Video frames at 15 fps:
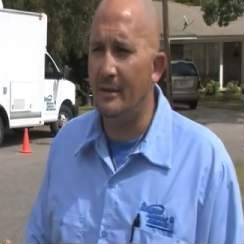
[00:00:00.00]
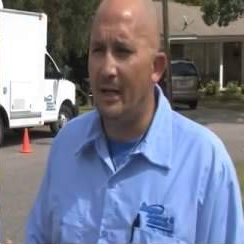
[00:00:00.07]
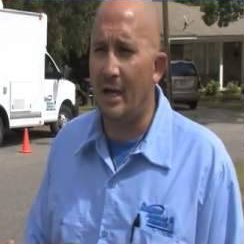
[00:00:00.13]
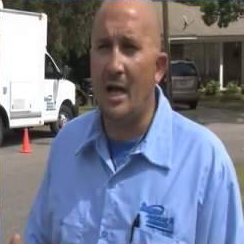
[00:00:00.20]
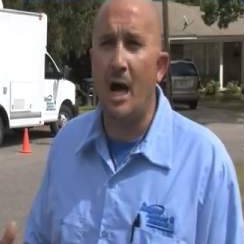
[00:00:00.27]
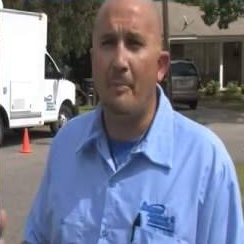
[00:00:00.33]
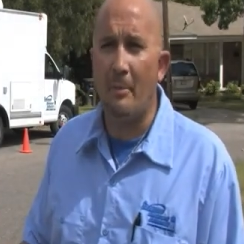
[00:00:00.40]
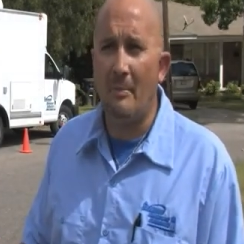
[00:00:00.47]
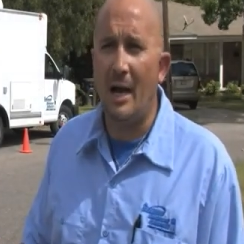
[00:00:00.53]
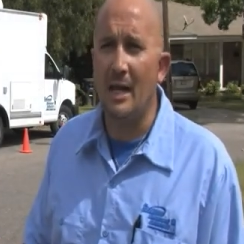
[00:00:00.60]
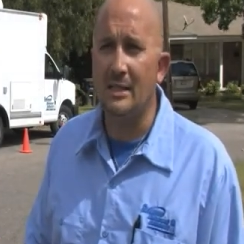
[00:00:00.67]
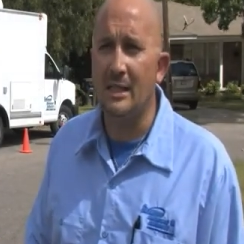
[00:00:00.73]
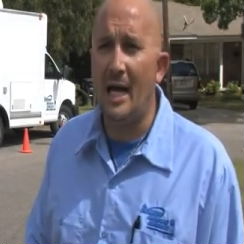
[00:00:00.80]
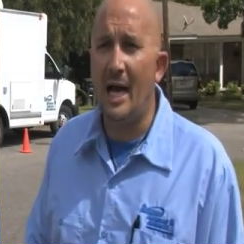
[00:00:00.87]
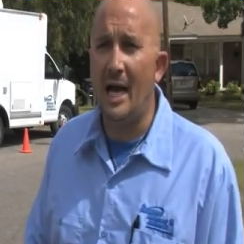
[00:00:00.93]

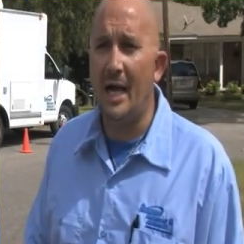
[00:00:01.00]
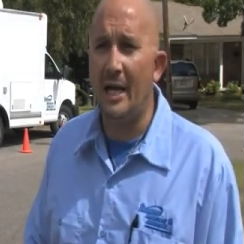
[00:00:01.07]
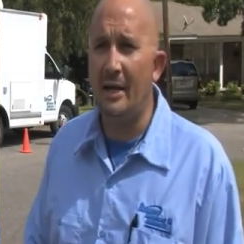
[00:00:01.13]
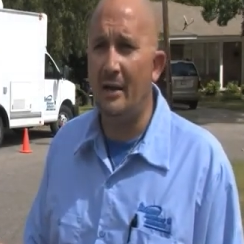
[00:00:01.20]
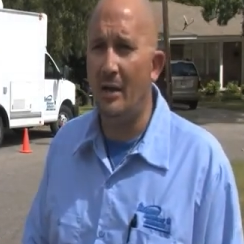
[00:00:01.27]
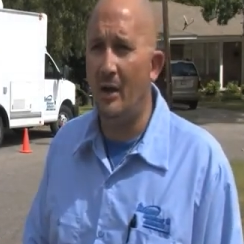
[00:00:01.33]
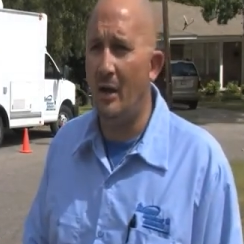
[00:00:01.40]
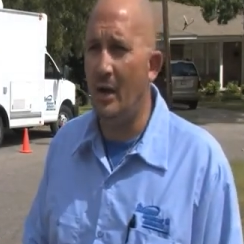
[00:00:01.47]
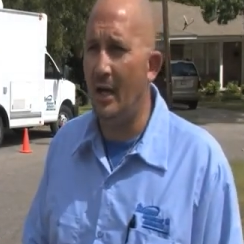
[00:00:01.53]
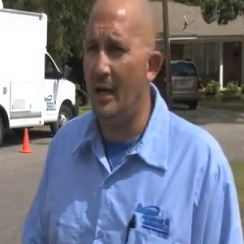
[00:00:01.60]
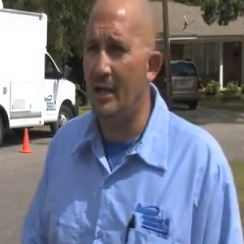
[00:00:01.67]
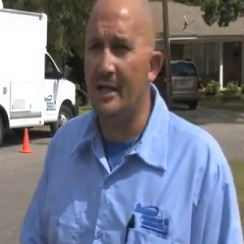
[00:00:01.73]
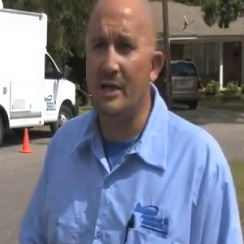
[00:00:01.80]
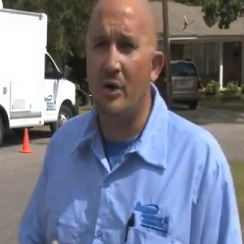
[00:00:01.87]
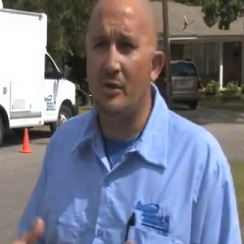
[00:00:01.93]
compromised line,
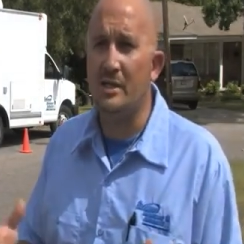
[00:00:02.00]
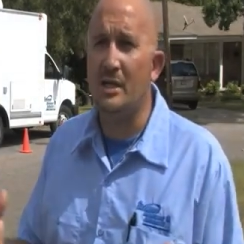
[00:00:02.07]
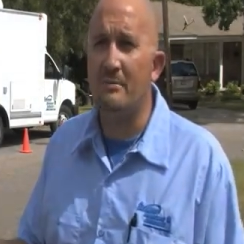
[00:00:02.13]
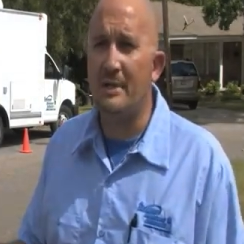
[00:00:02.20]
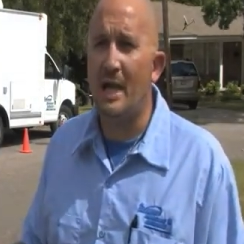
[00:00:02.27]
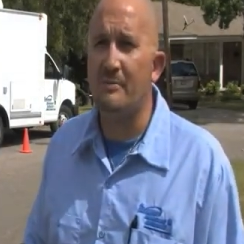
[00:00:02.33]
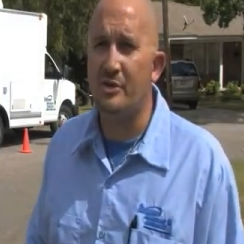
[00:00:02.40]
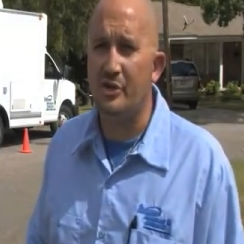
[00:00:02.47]
or sometimes